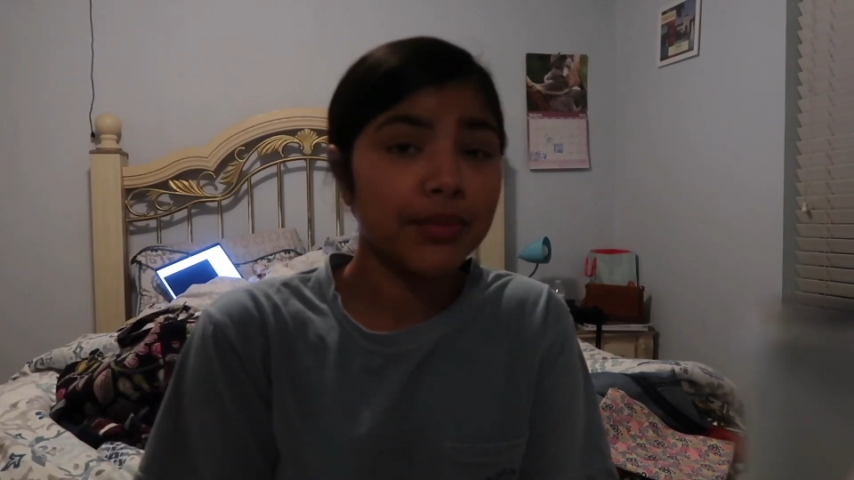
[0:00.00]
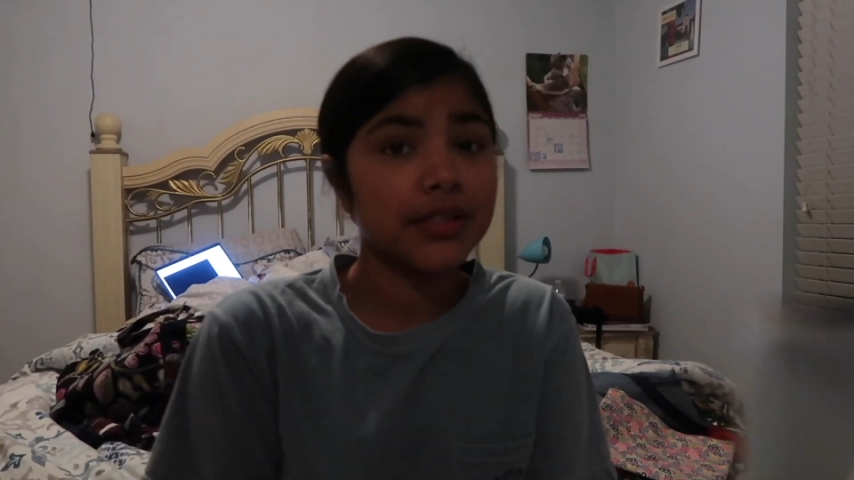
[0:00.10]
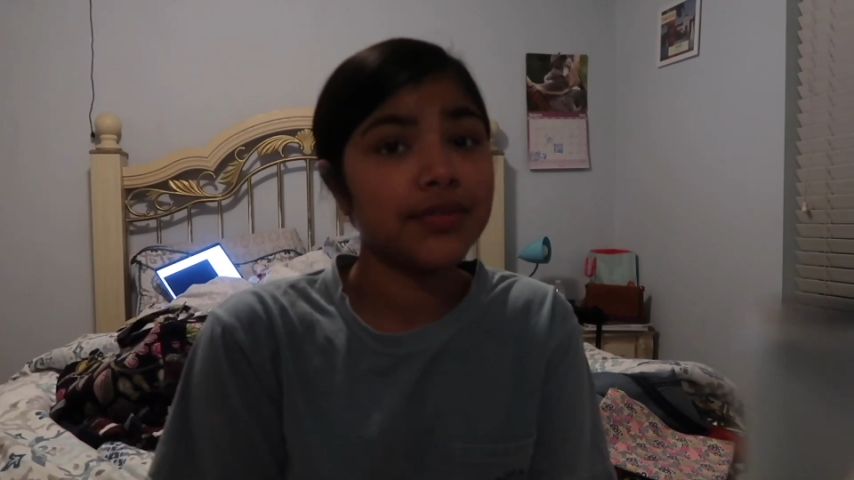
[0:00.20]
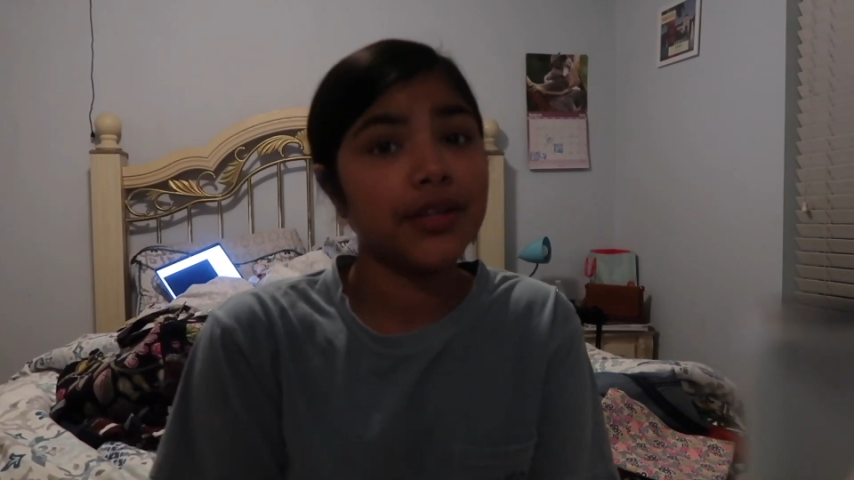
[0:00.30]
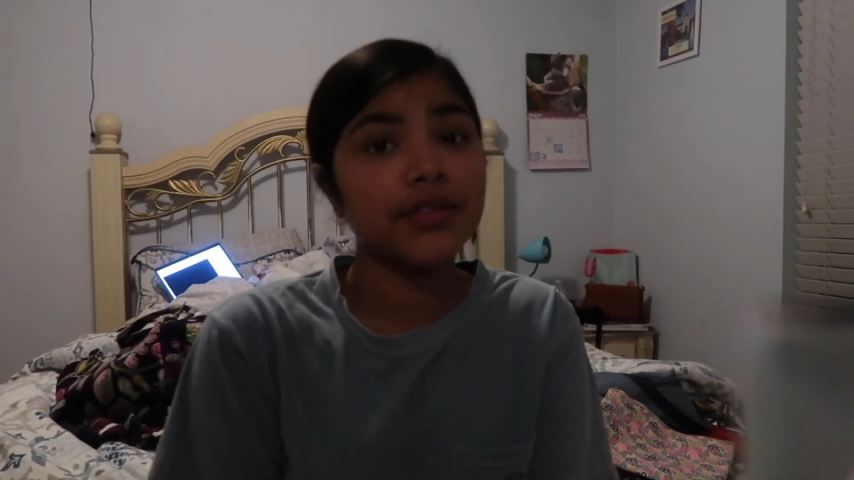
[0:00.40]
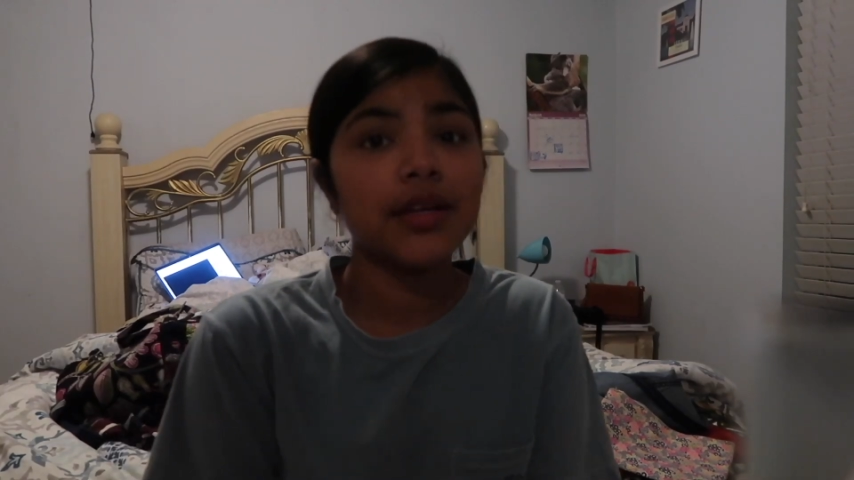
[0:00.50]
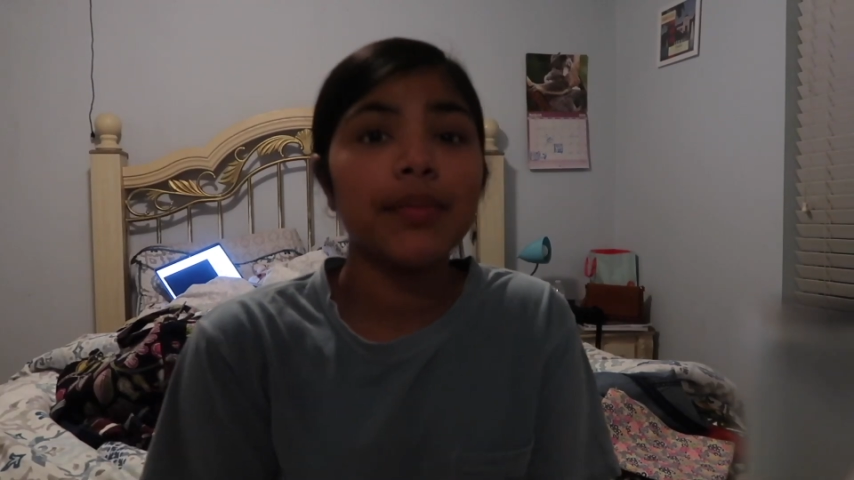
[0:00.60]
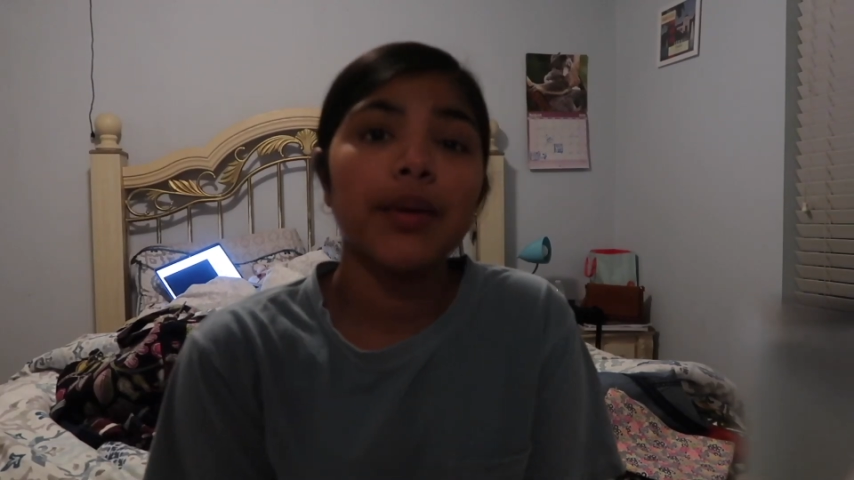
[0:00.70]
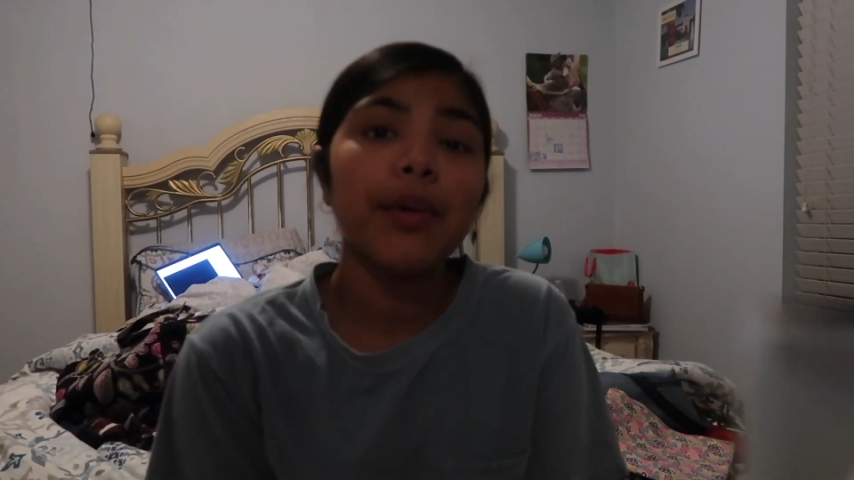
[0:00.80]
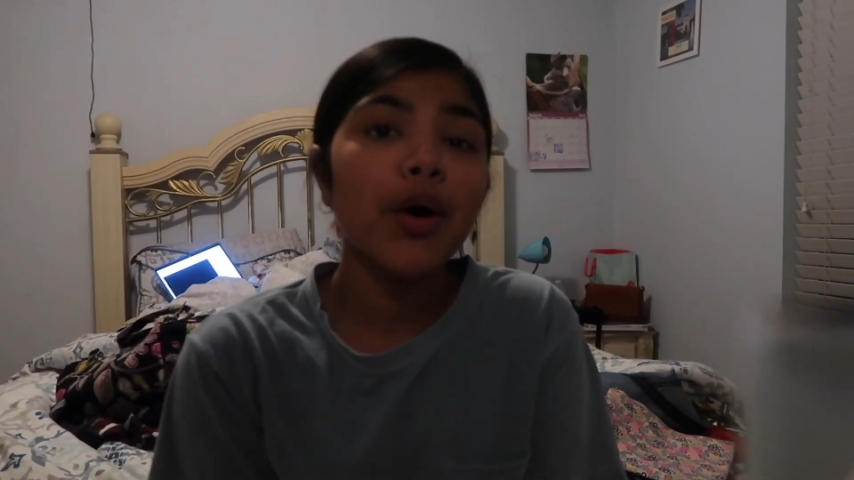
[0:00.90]
what this video is gonna
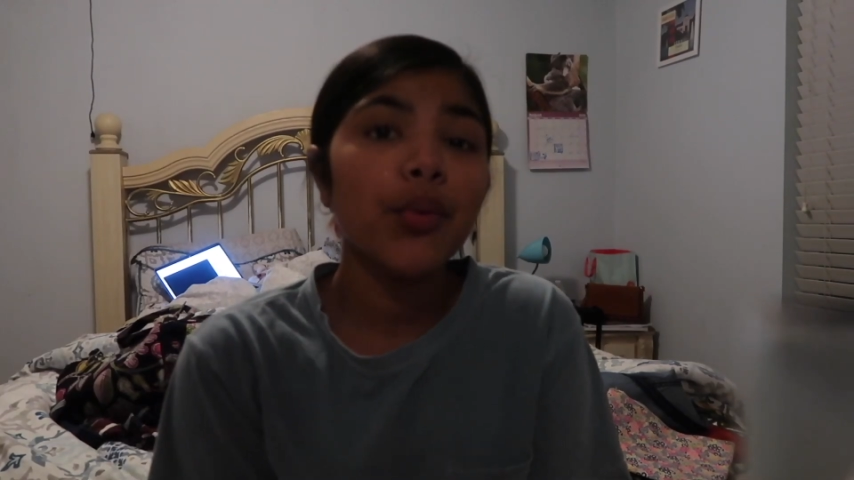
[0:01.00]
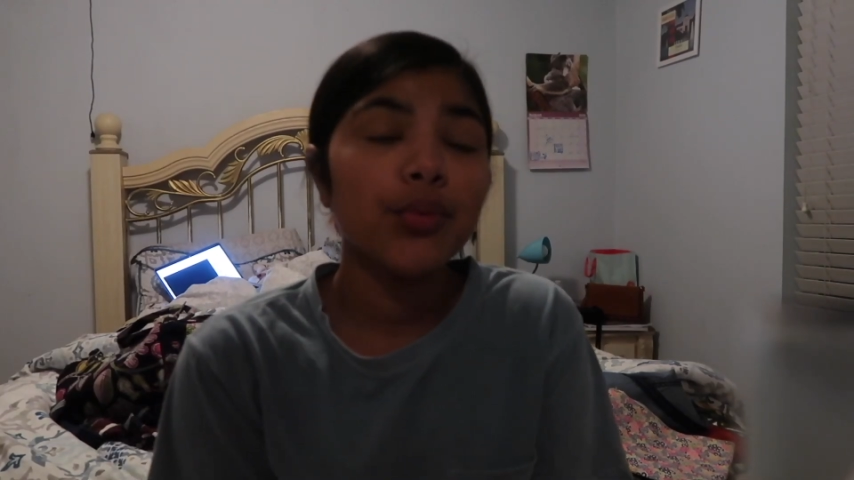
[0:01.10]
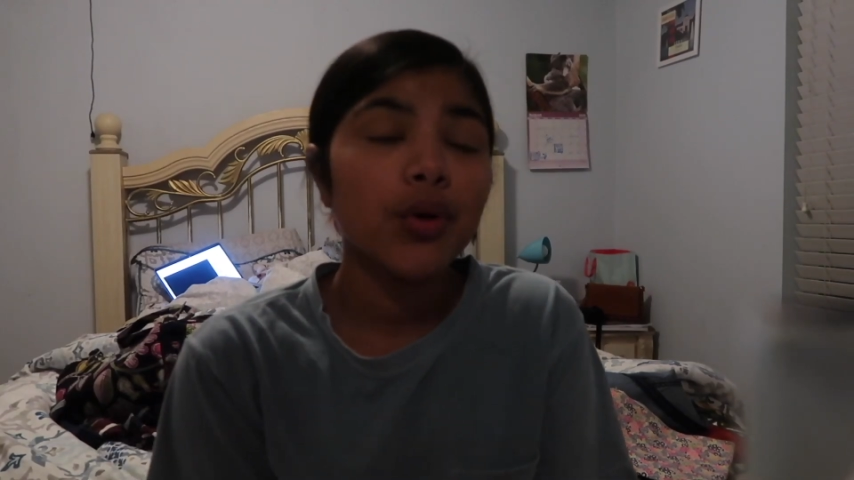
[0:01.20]
be about.